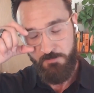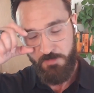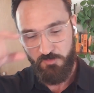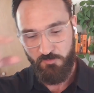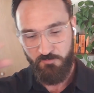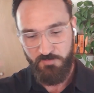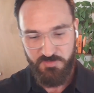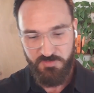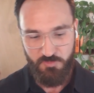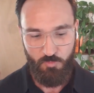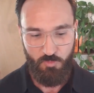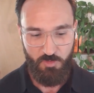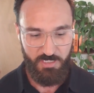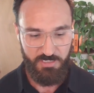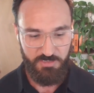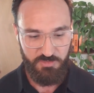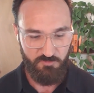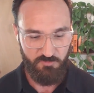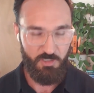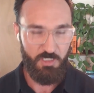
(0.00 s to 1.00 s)
Now, the reason
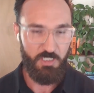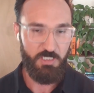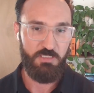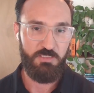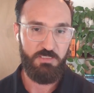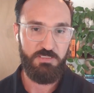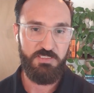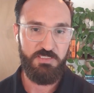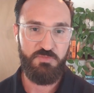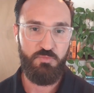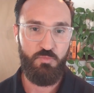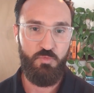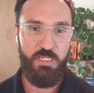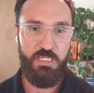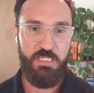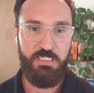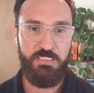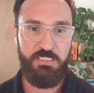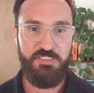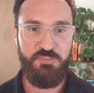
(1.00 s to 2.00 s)
why I draw it in this
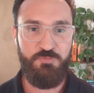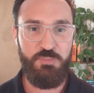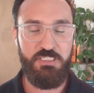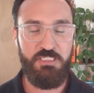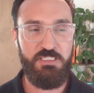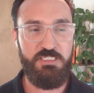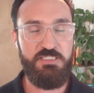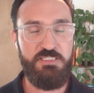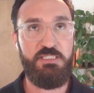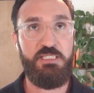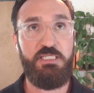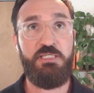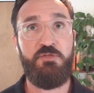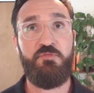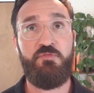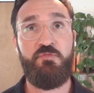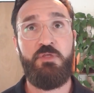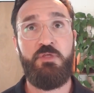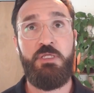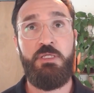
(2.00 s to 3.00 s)
way is because
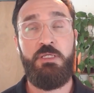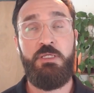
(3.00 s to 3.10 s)
if